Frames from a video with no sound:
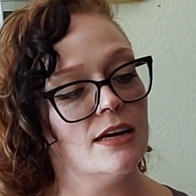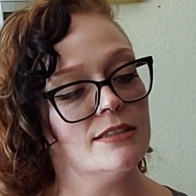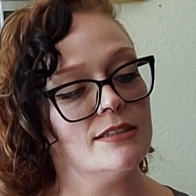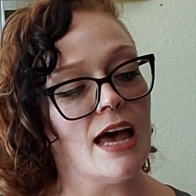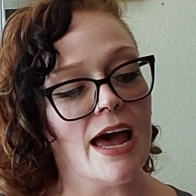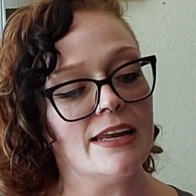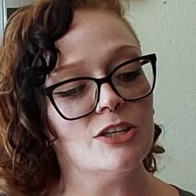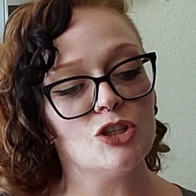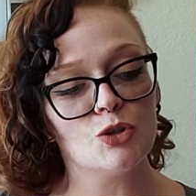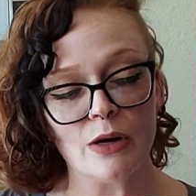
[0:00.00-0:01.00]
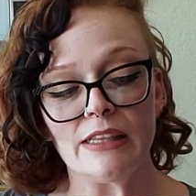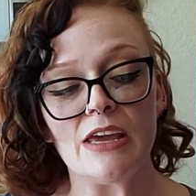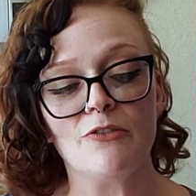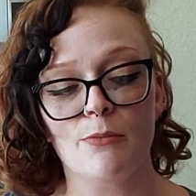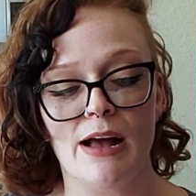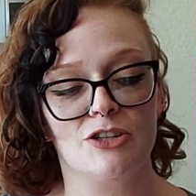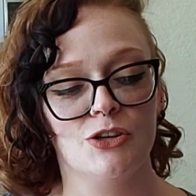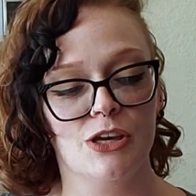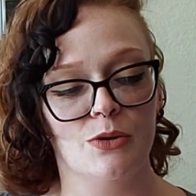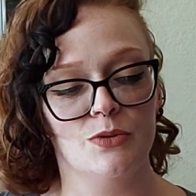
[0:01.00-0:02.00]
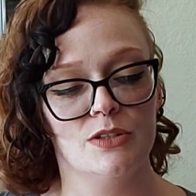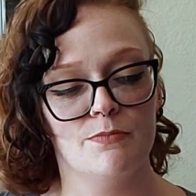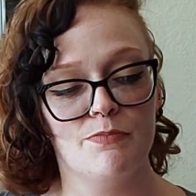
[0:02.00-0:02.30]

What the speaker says: aside strictly for magical use,